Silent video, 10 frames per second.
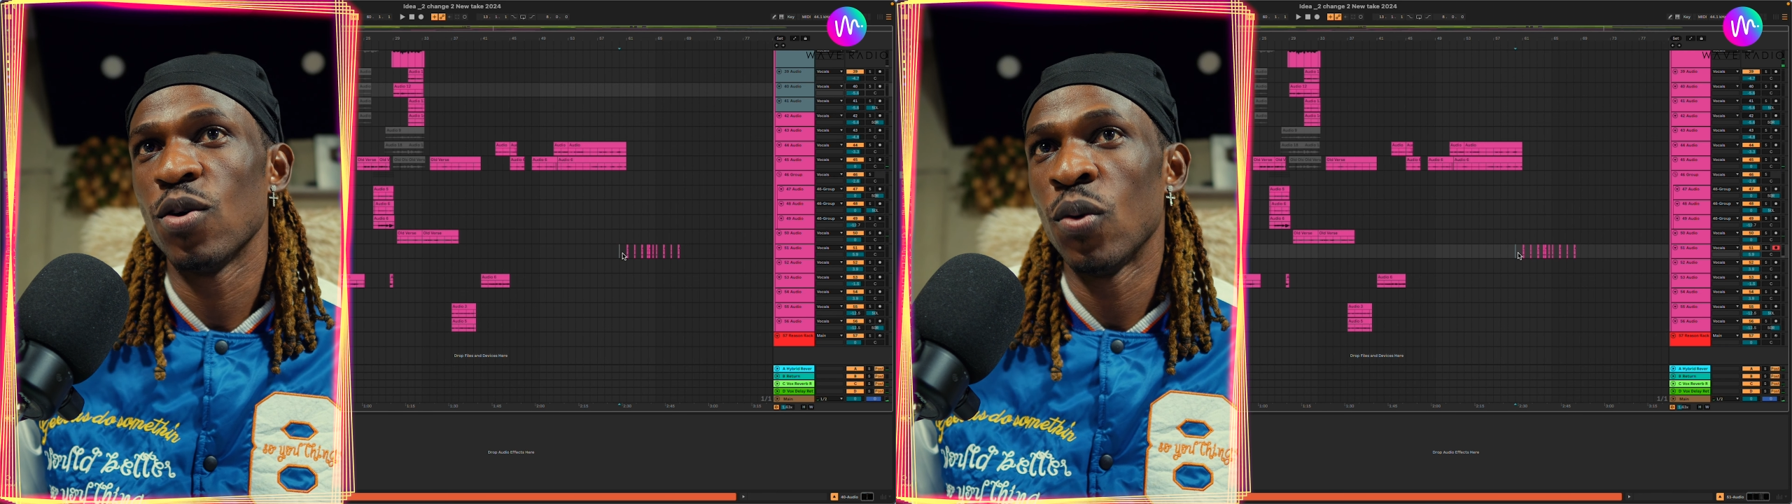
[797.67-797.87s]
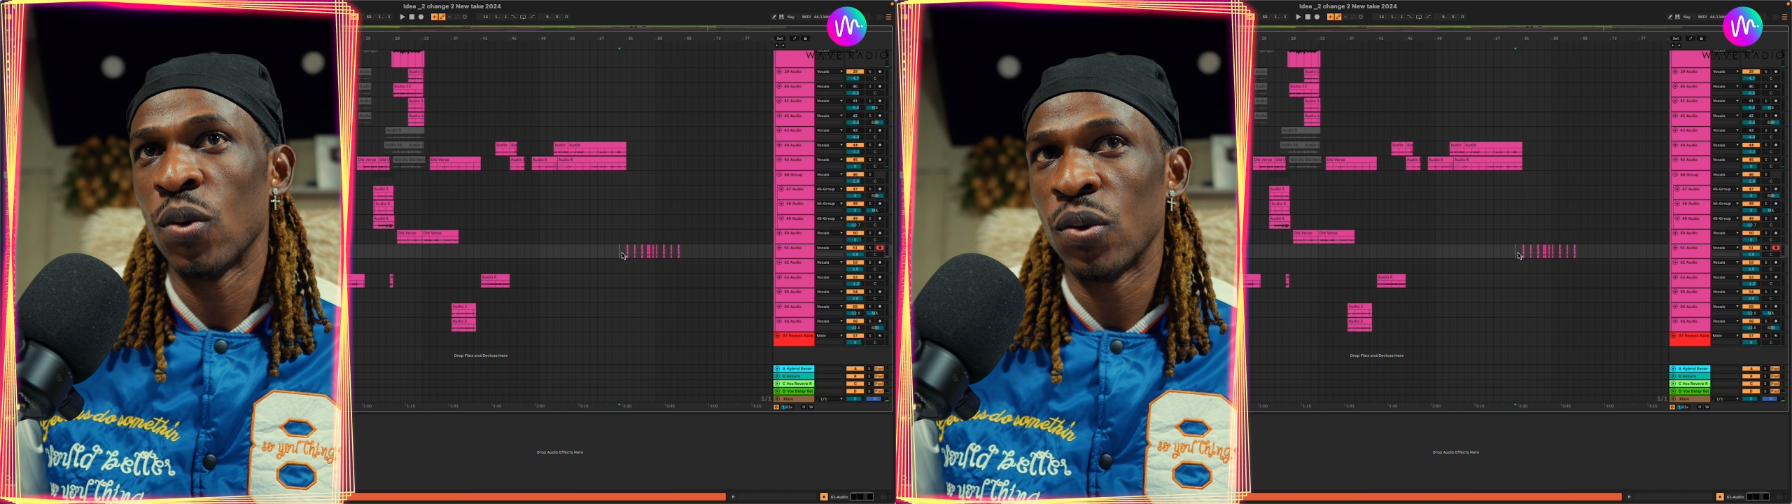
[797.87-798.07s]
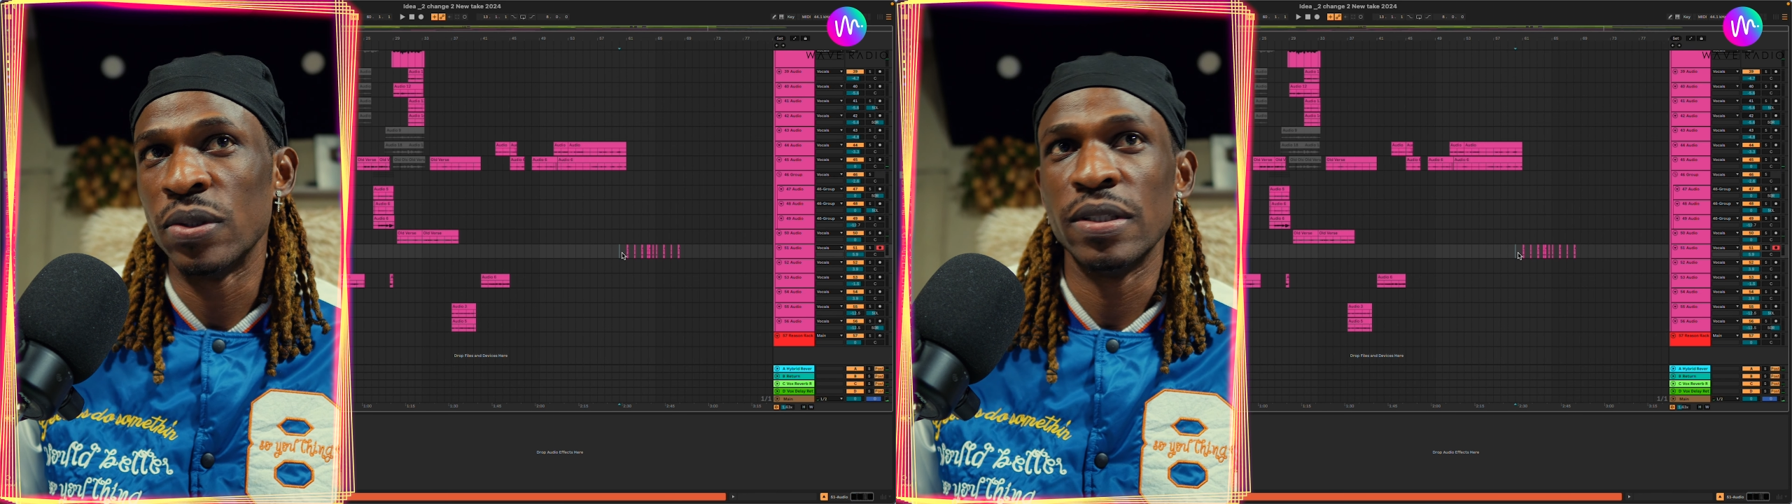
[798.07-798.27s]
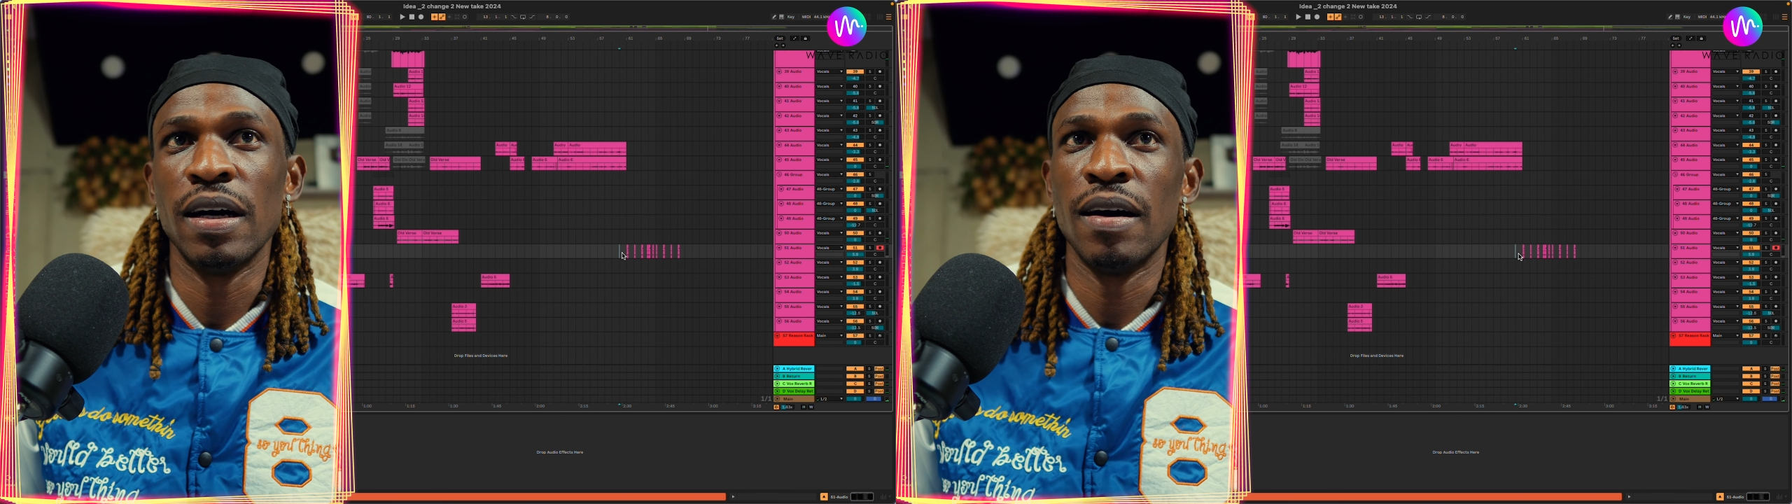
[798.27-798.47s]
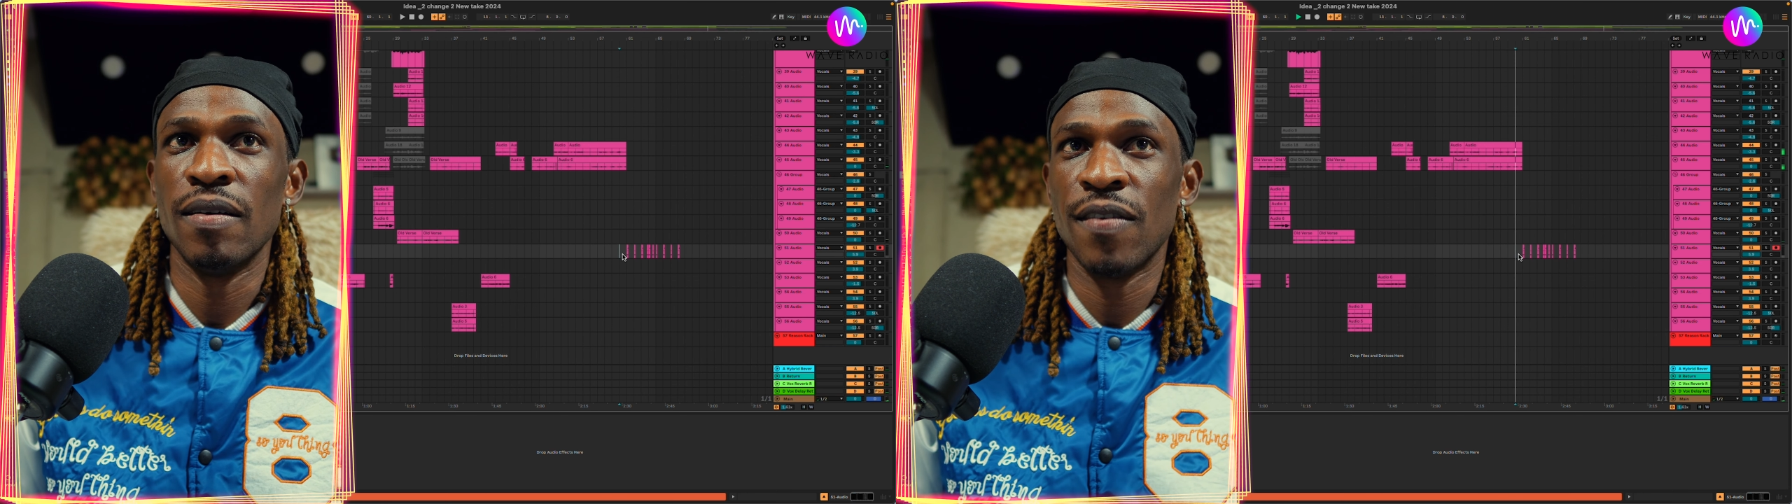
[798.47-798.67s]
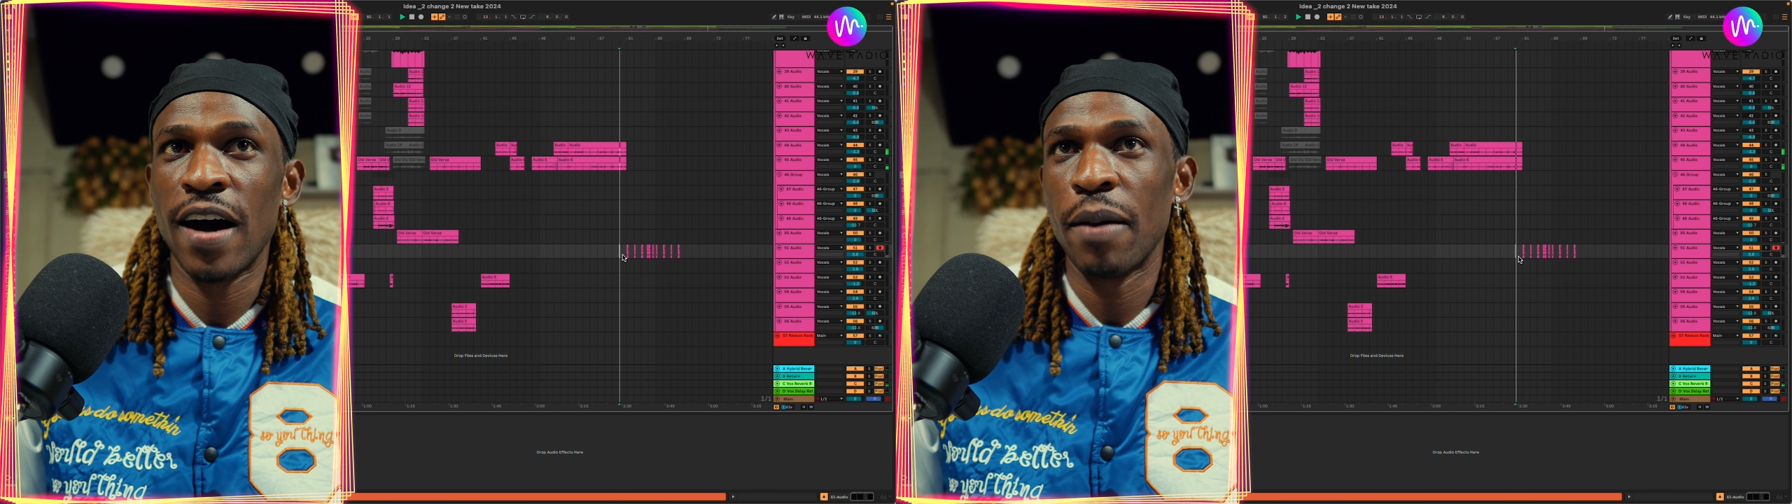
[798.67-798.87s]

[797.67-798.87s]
own vibe.